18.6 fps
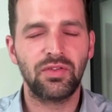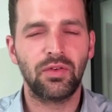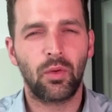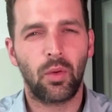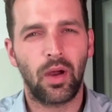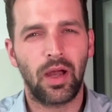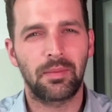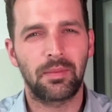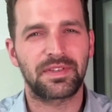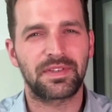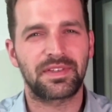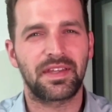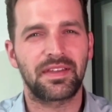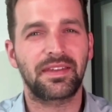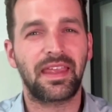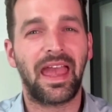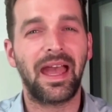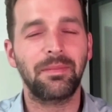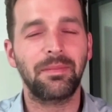Requirements
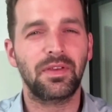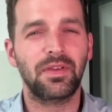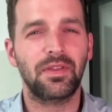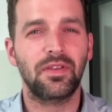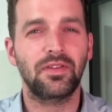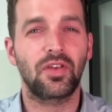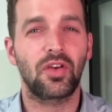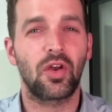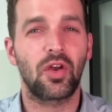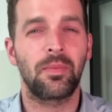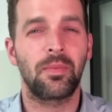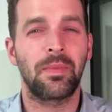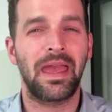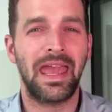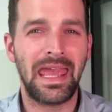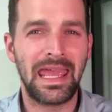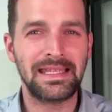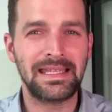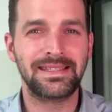has capped the term
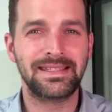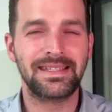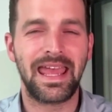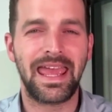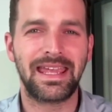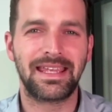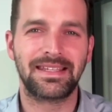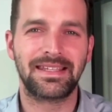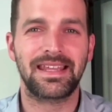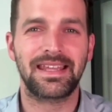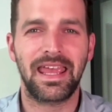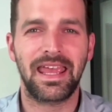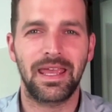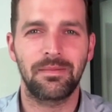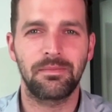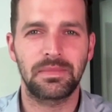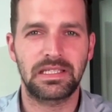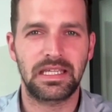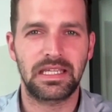
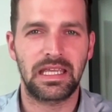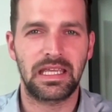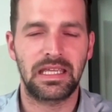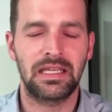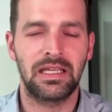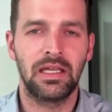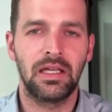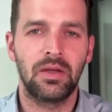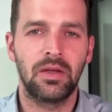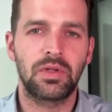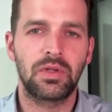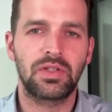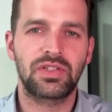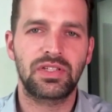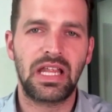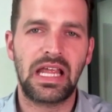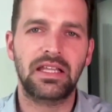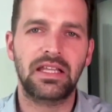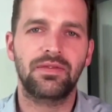SXMD, which
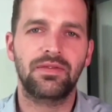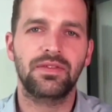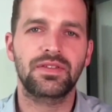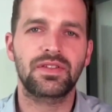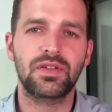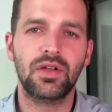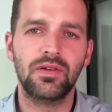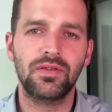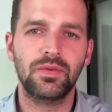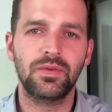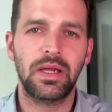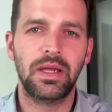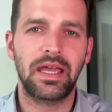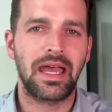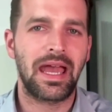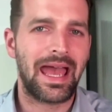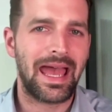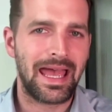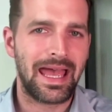stands for
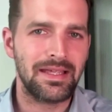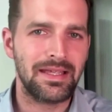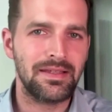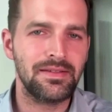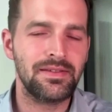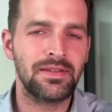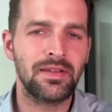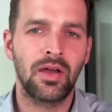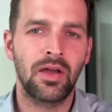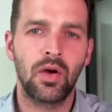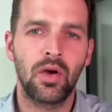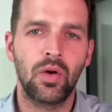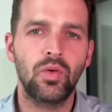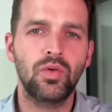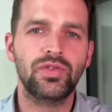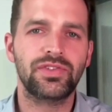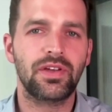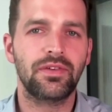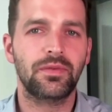Software as
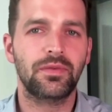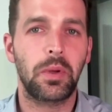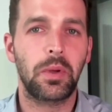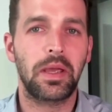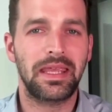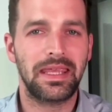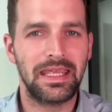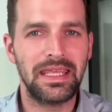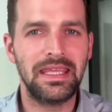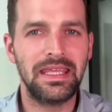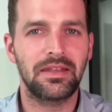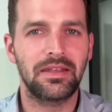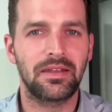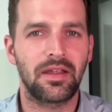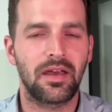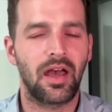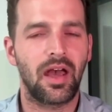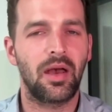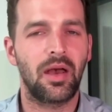or Software
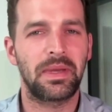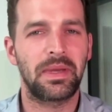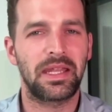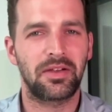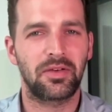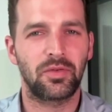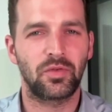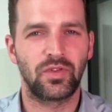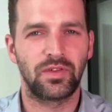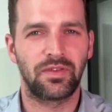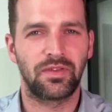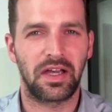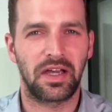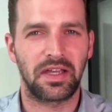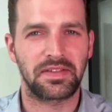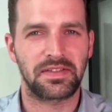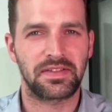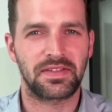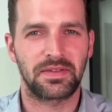in a Medical
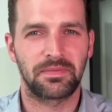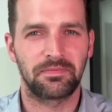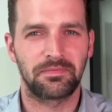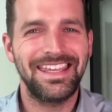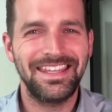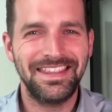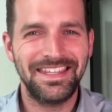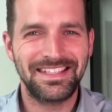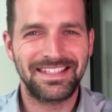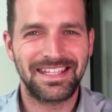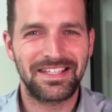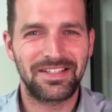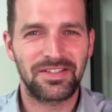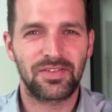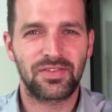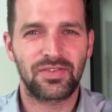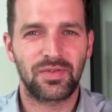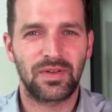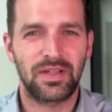Device. In this
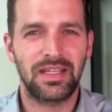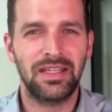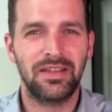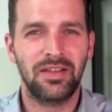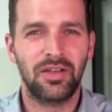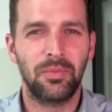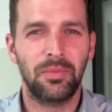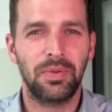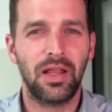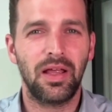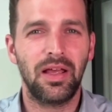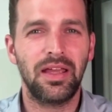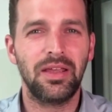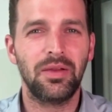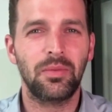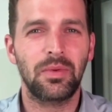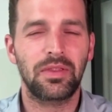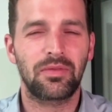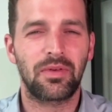industry,
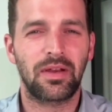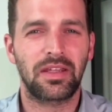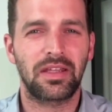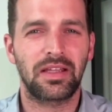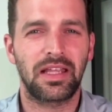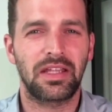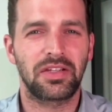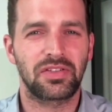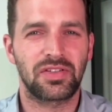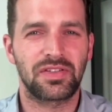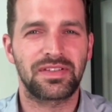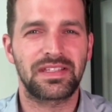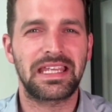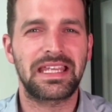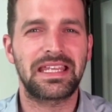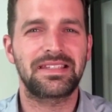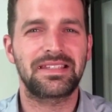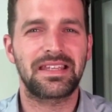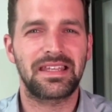complying with regulations
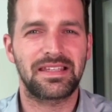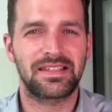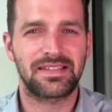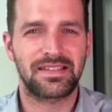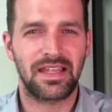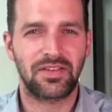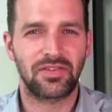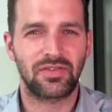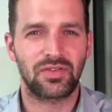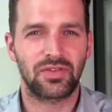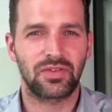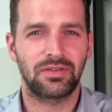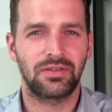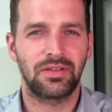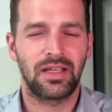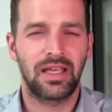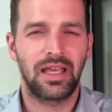is essential,